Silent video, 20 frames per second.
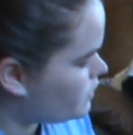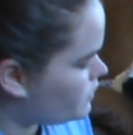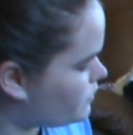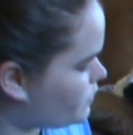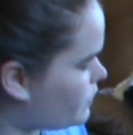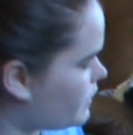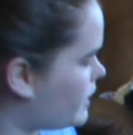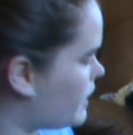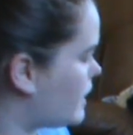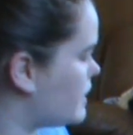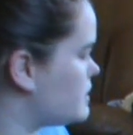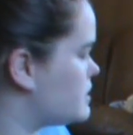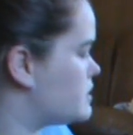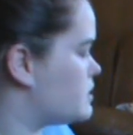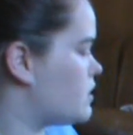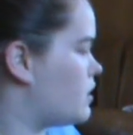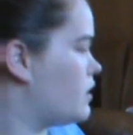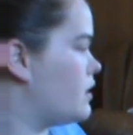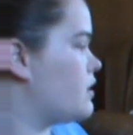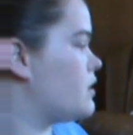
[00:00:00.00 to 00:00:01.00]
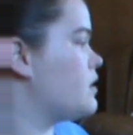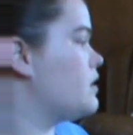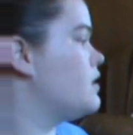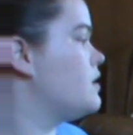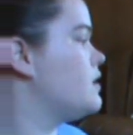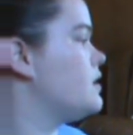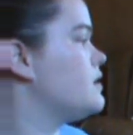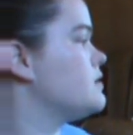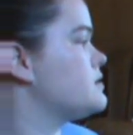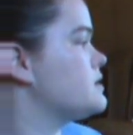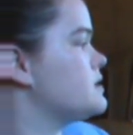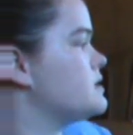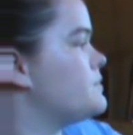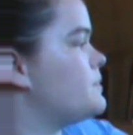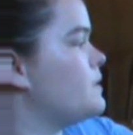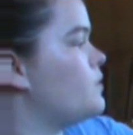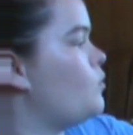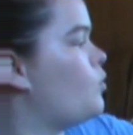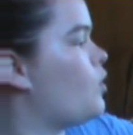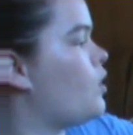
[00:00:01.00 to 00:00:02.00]
the way I start is it's
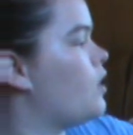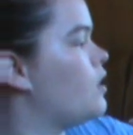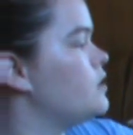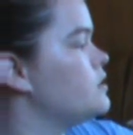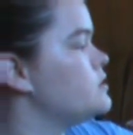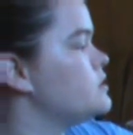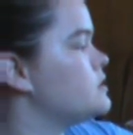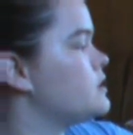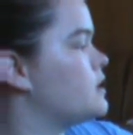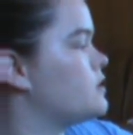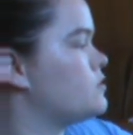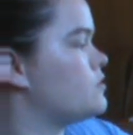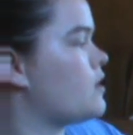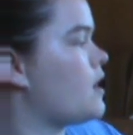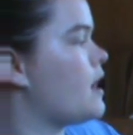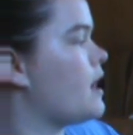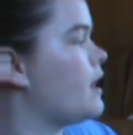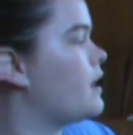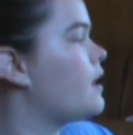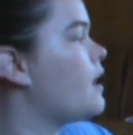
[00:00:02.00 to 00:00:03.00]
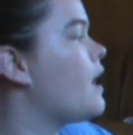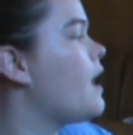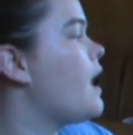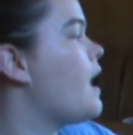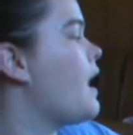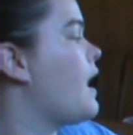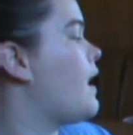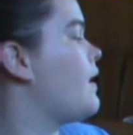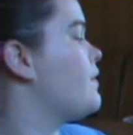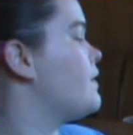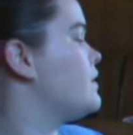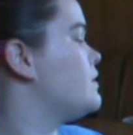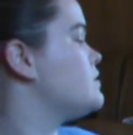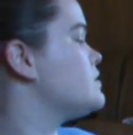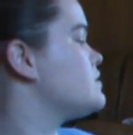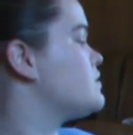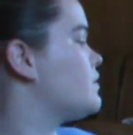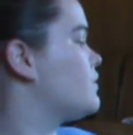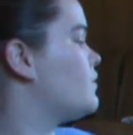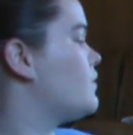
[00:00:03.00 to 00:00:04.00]
been washed and dried and then
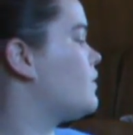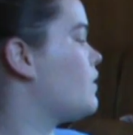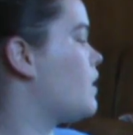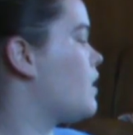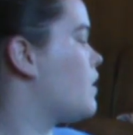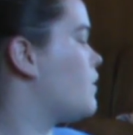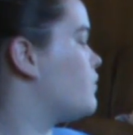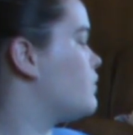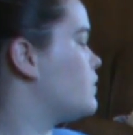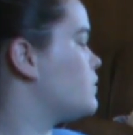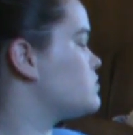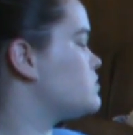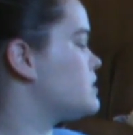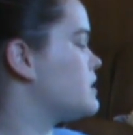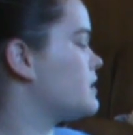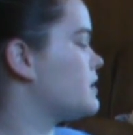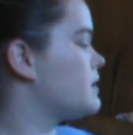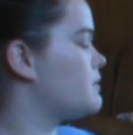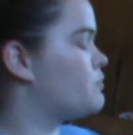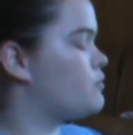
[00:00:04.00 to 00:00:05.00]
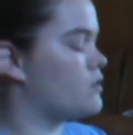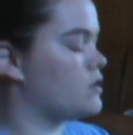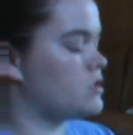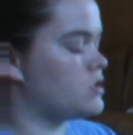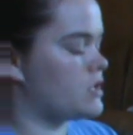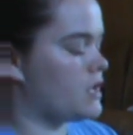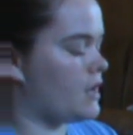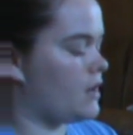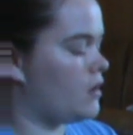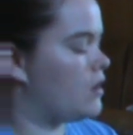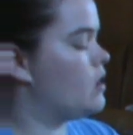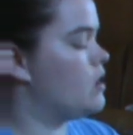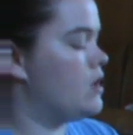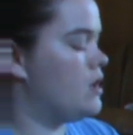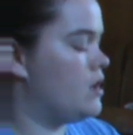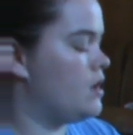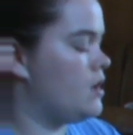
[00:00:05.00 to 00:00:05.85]
just real gently brushed out.